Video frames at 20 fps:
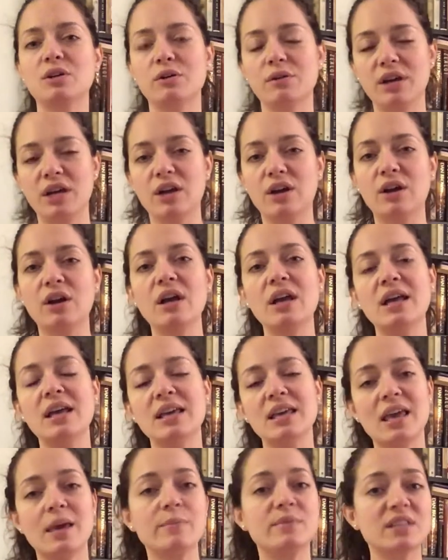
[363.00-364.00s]
career
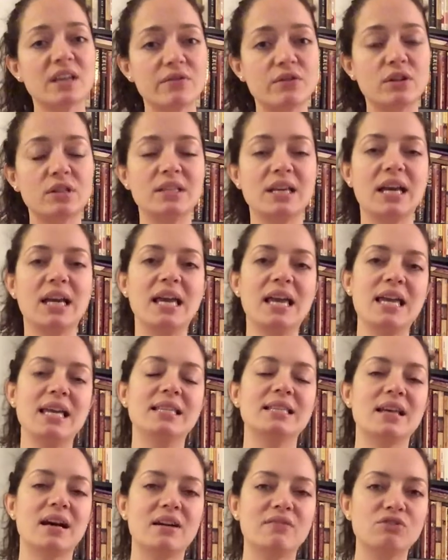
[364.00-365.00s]
came several
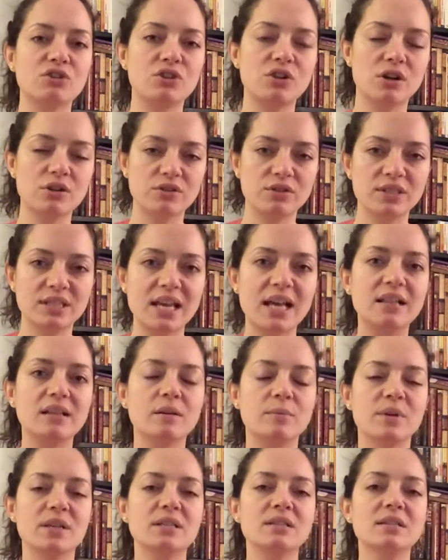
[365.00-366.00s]
decades after Dr.
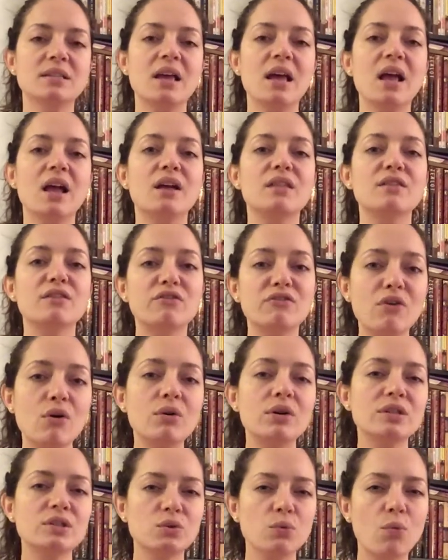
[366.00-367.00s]
Seligman's, the
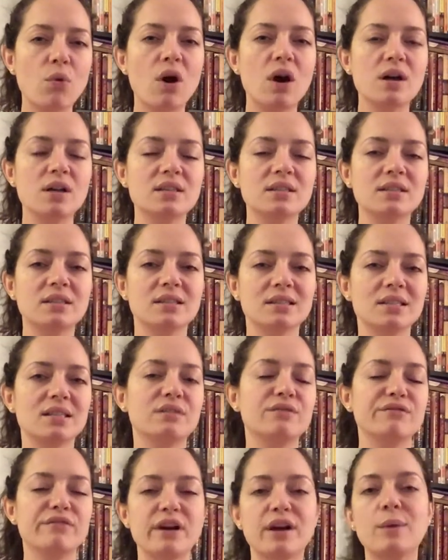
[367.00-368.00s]
focus was
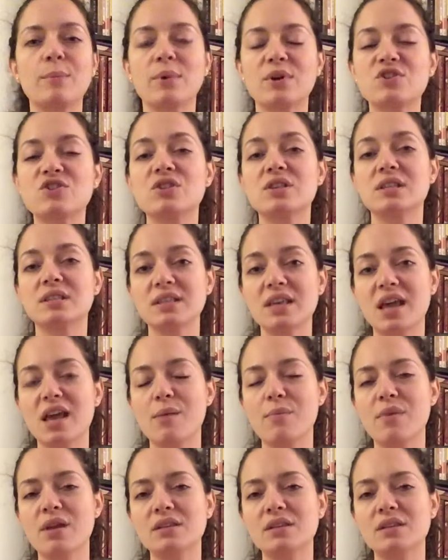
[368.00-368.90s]
still very much the same.